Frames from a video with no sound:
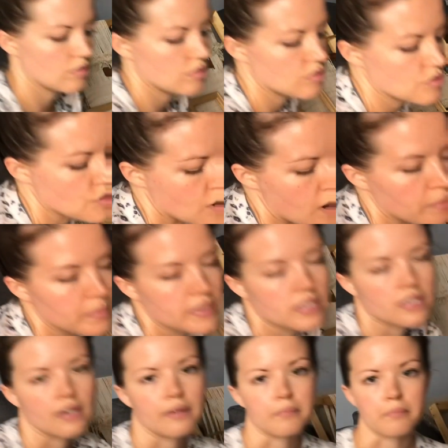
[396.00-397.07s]
drop
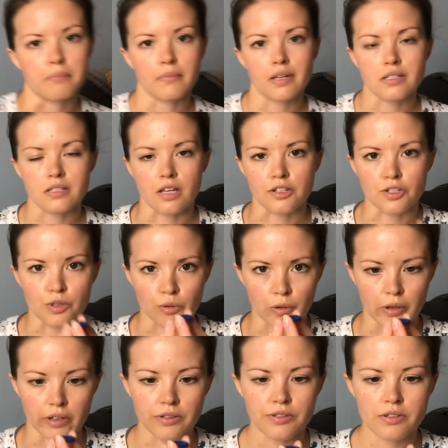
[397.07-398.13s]
some essential
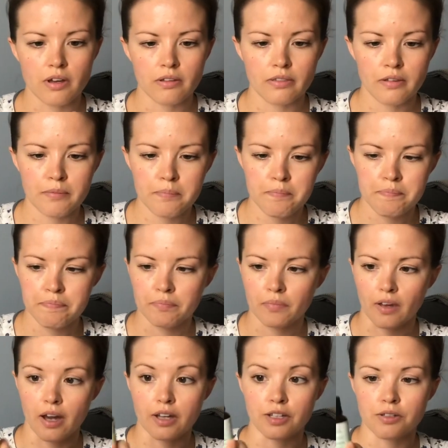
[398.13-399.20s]
oils on them.
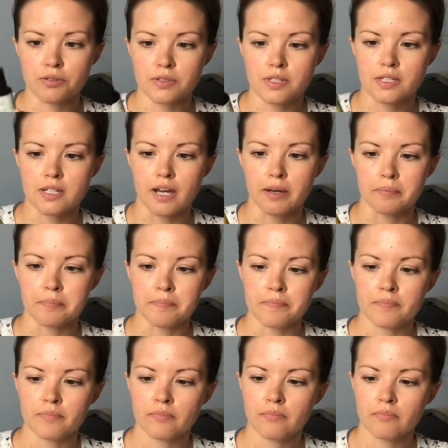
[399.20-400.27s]
I used
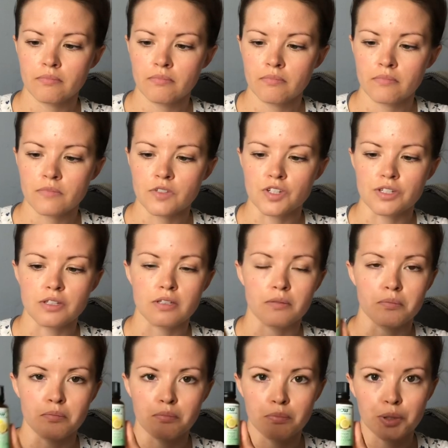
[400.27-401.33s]
just
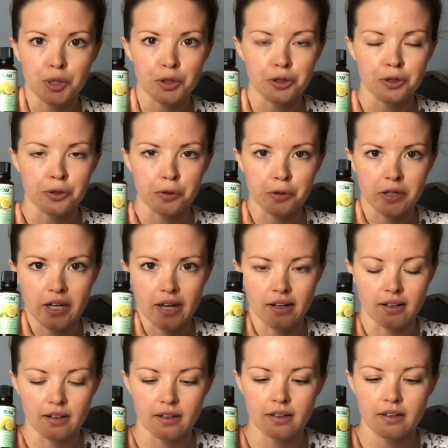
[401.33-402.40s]
some pure organic